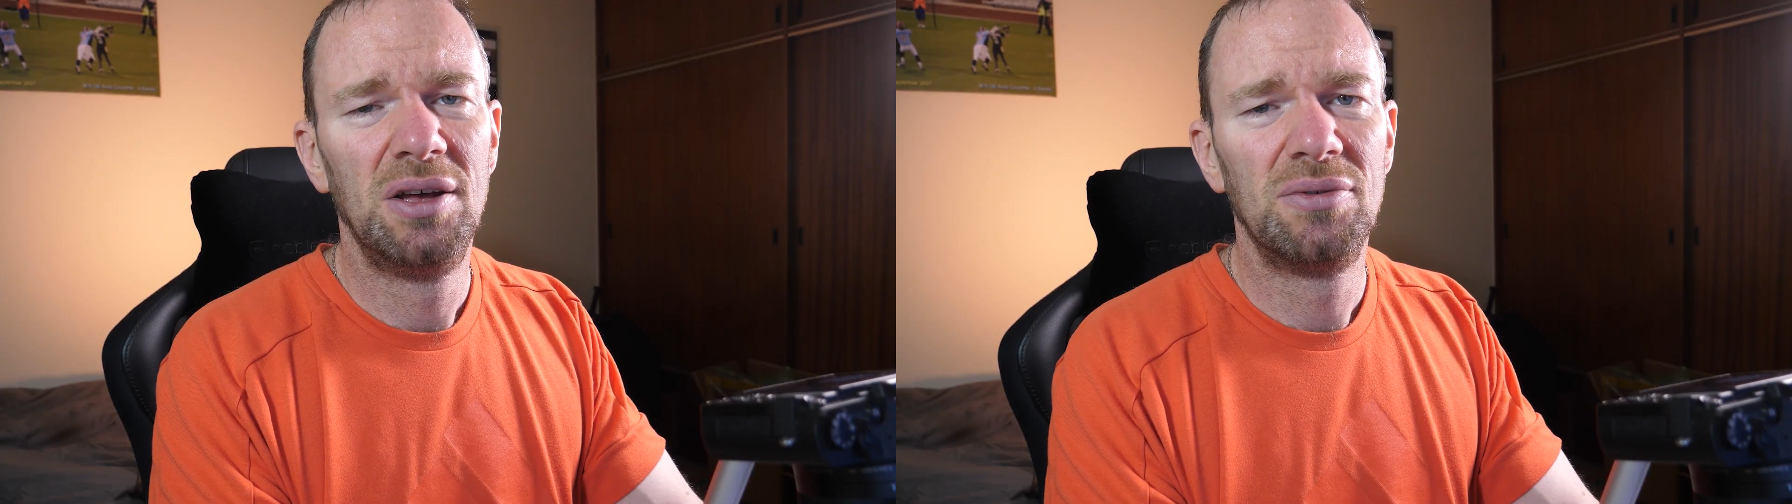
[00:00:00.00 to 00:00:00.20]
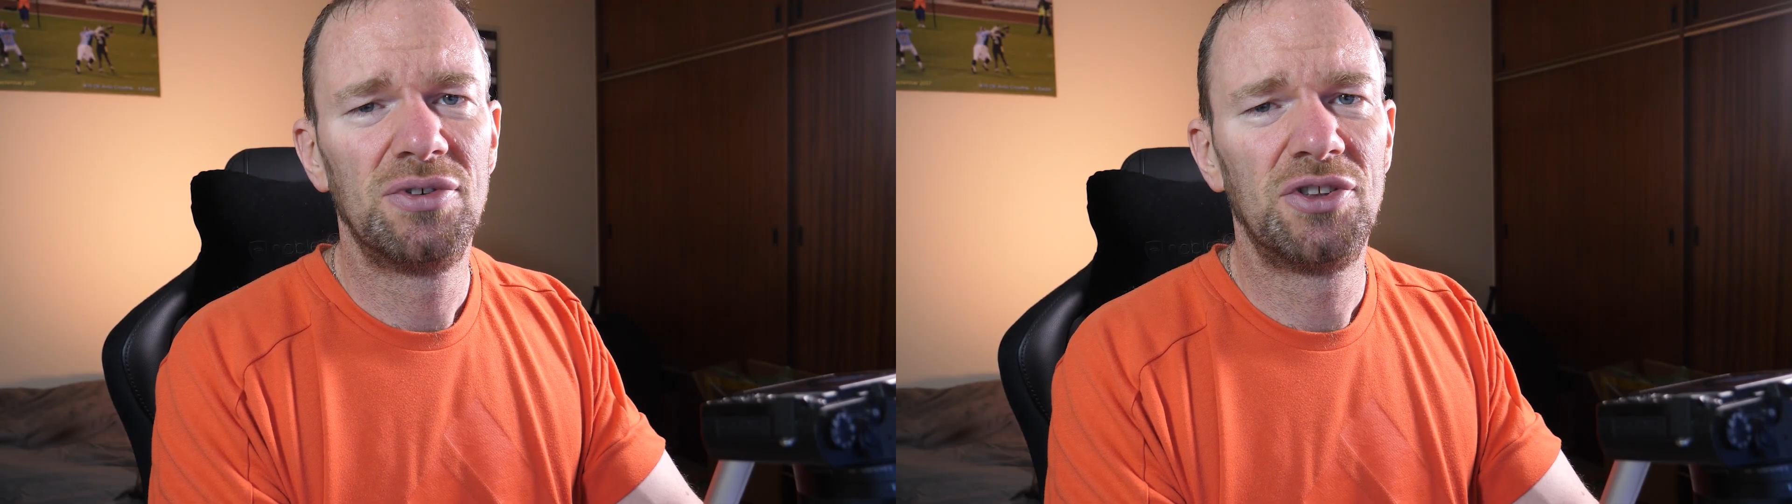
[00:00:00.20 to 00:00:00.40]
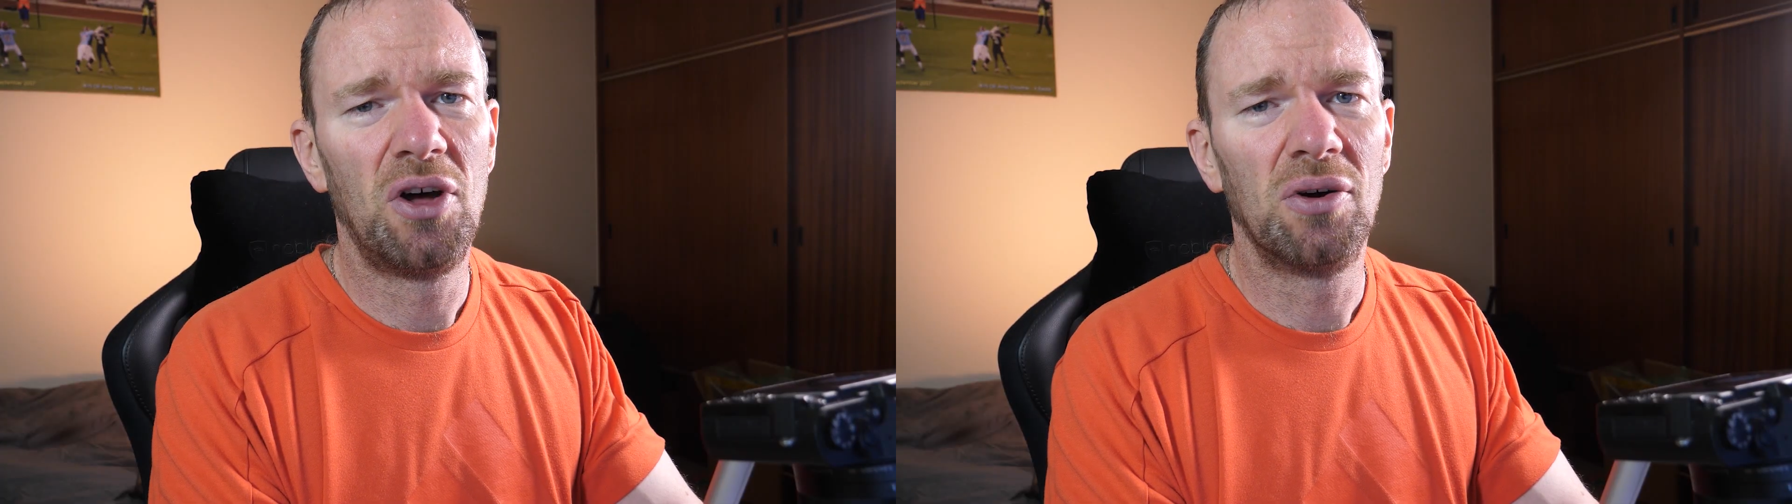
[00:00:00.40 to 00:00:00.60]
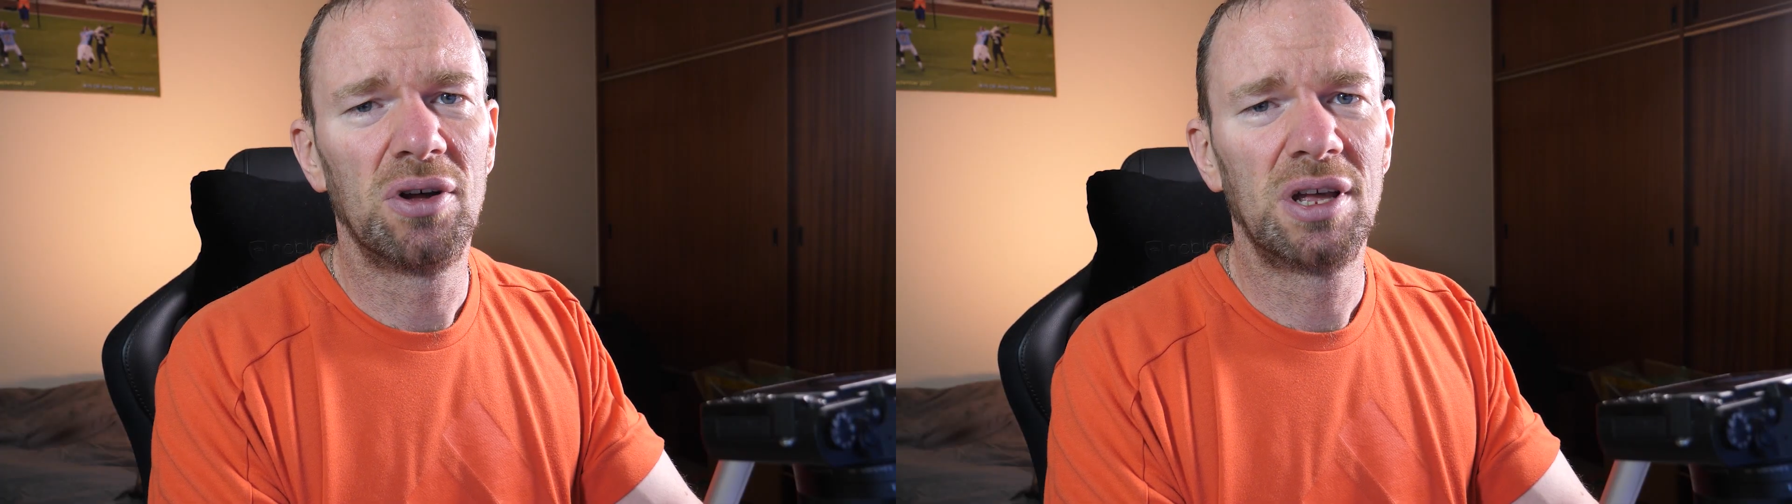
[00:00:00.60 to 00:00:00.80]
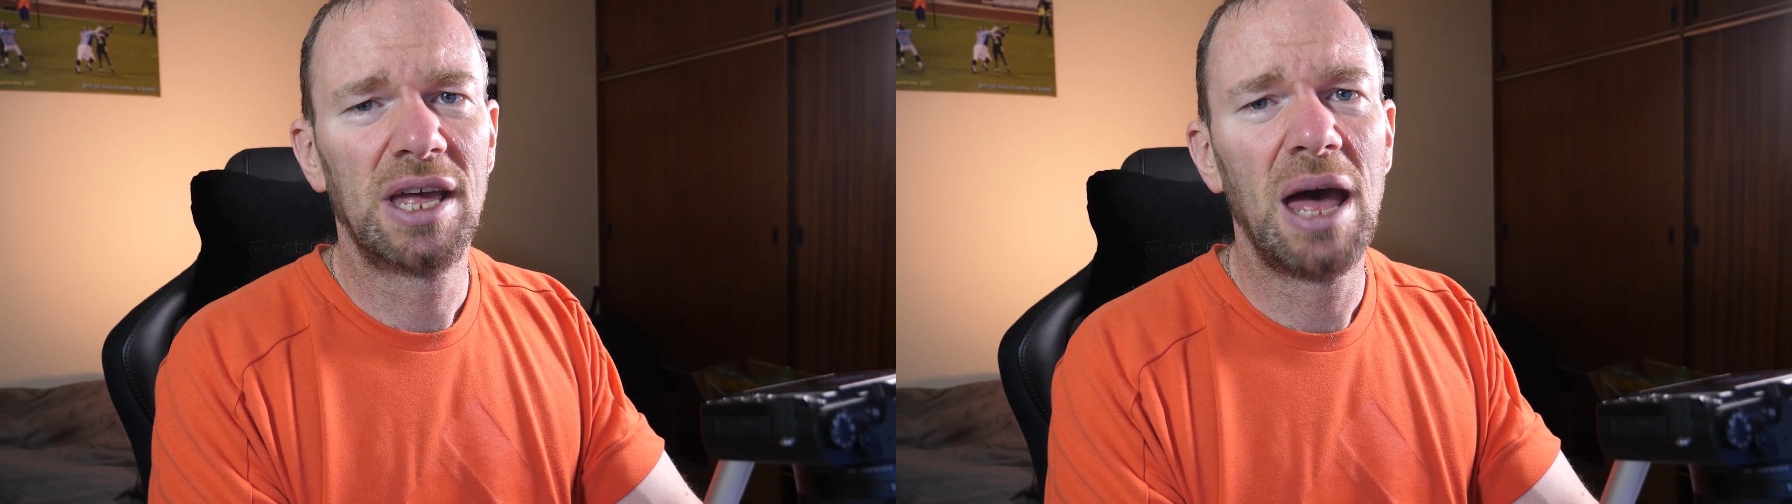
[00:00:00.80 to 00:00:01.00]
stock
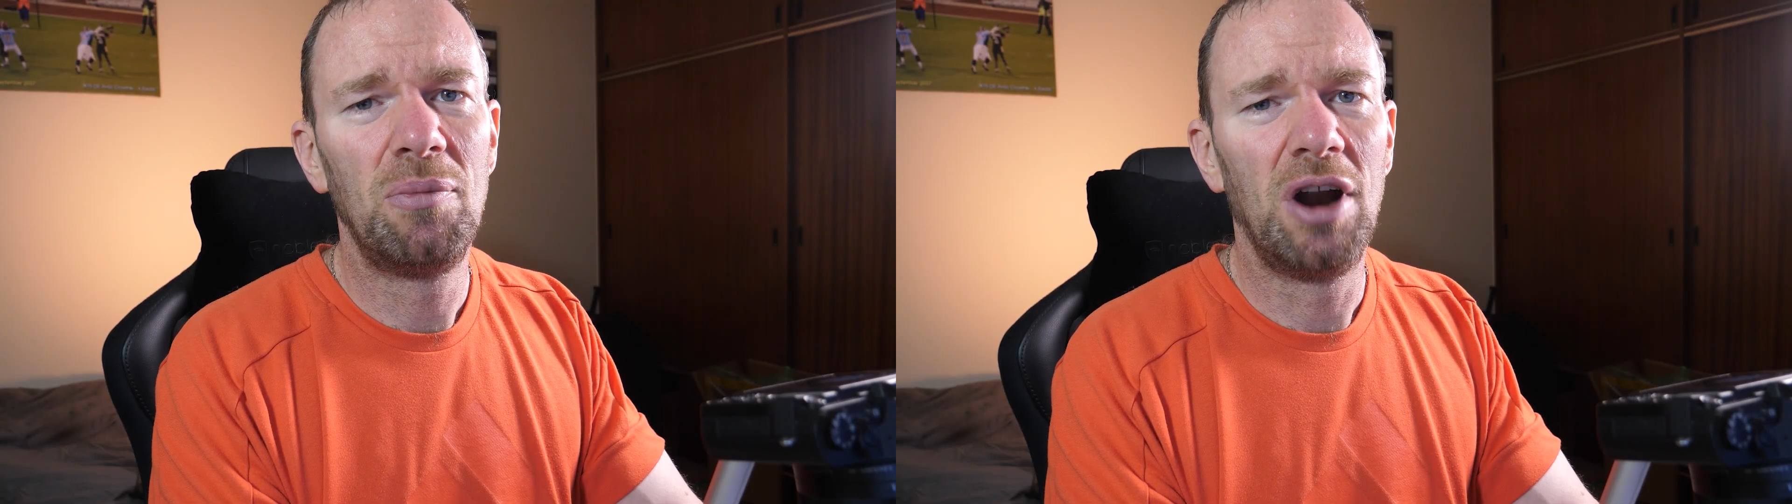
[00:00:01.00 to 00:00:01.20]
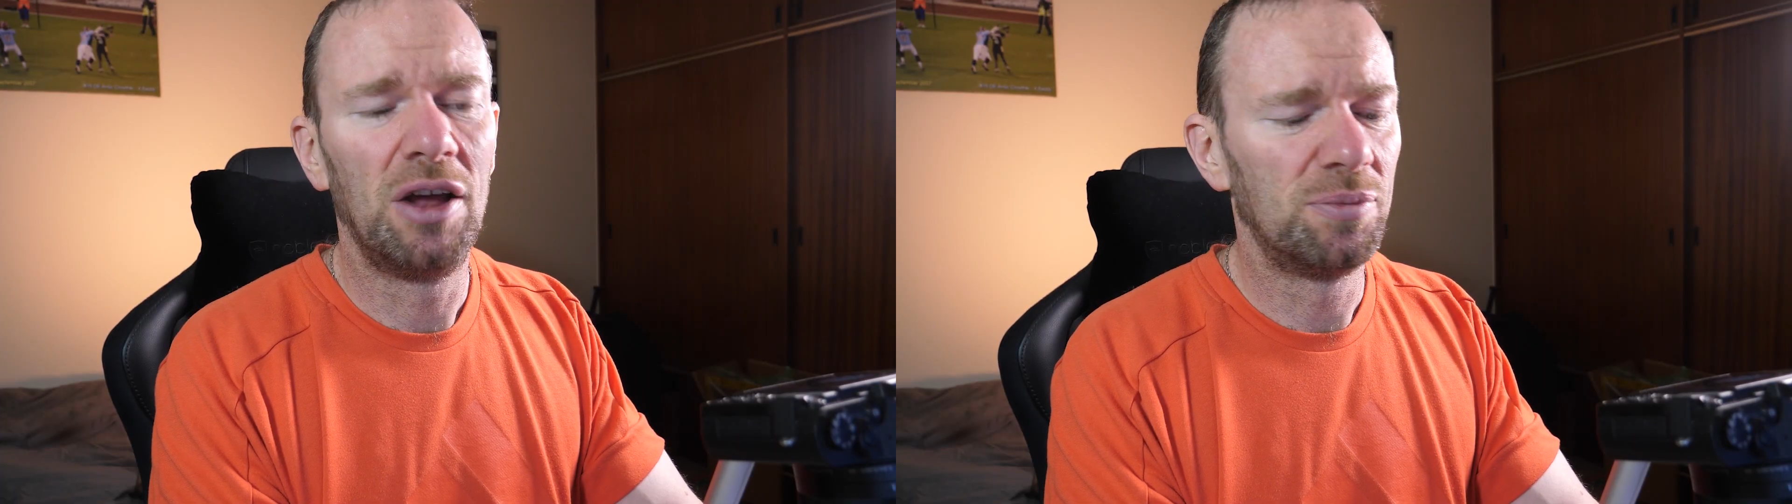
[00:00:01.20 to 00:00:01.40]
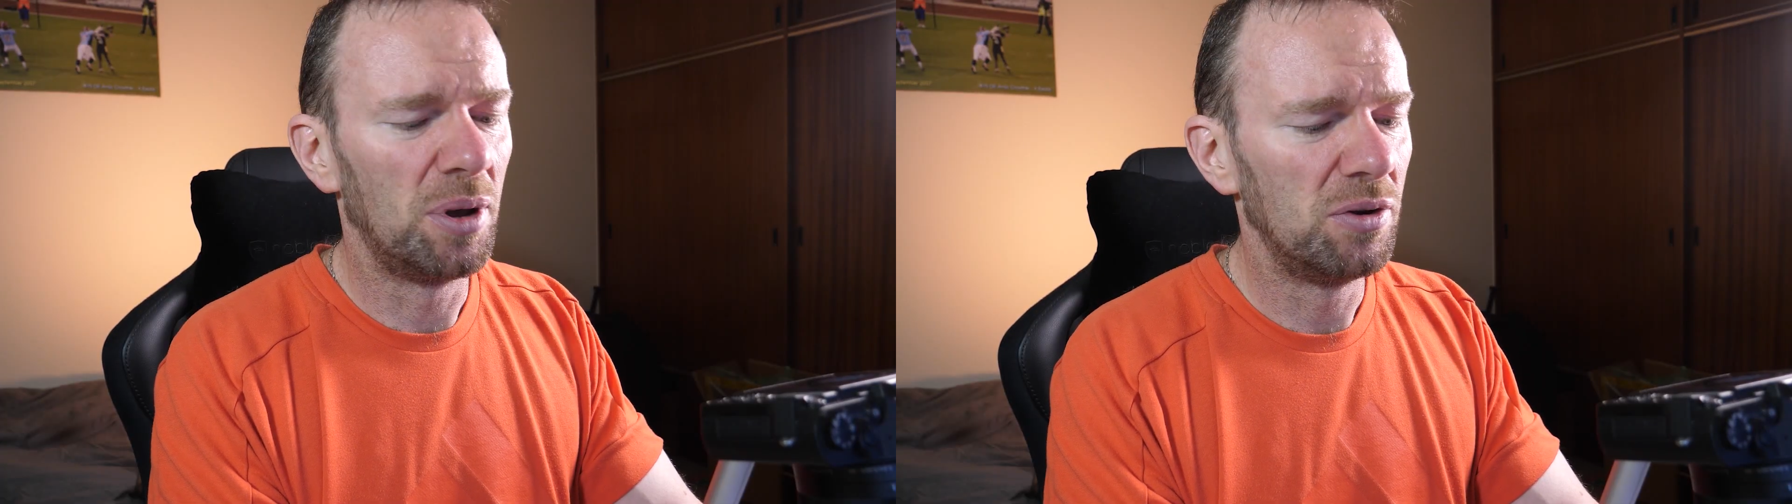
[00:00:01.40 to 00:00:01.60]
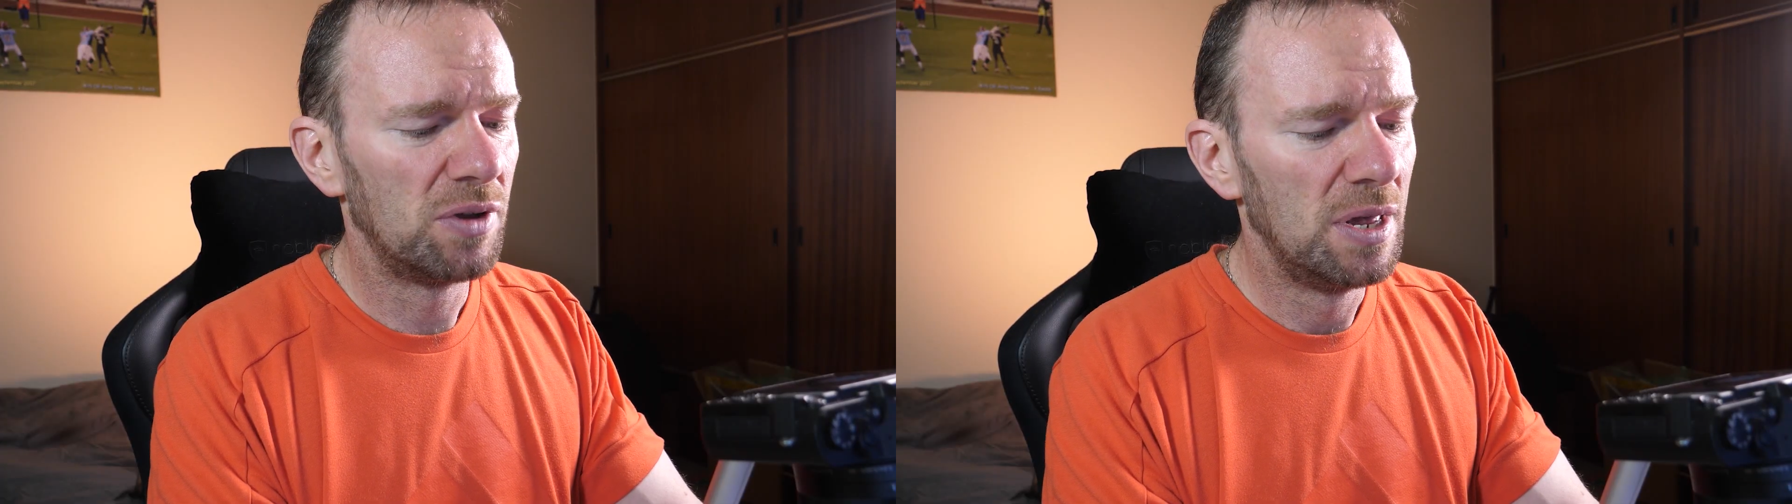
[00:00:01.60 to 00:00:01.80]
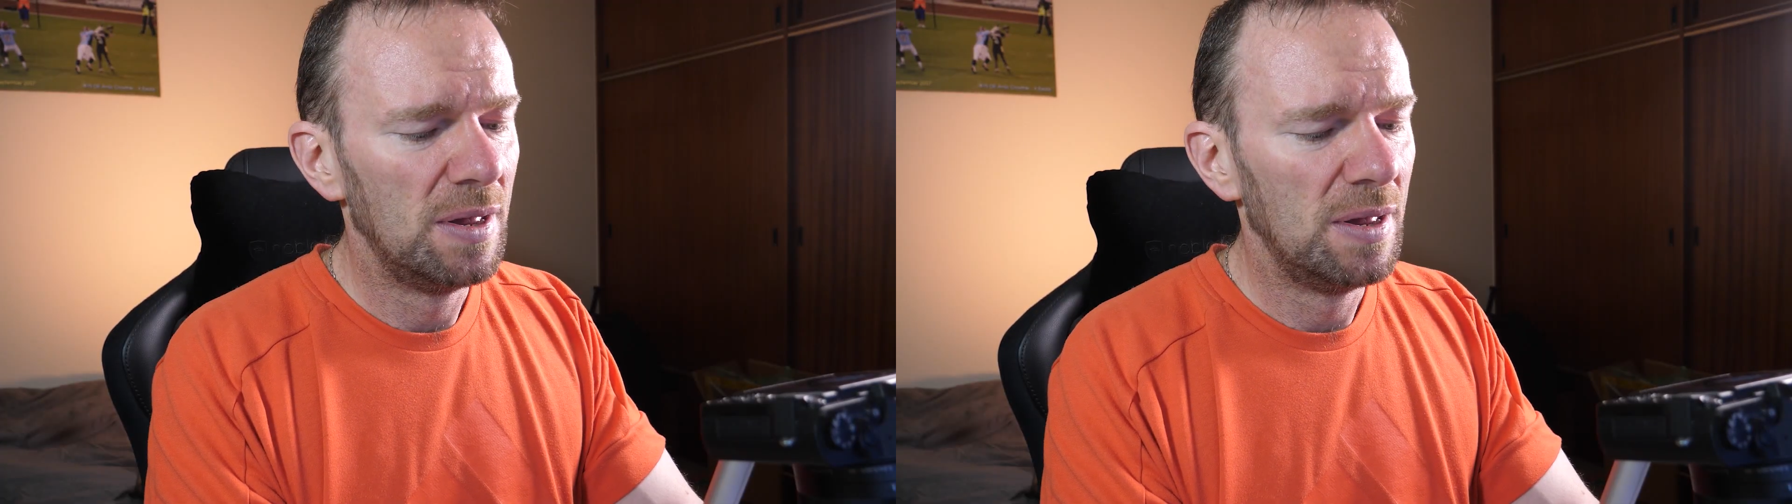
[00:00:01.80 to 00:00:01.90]
camera, I suppose.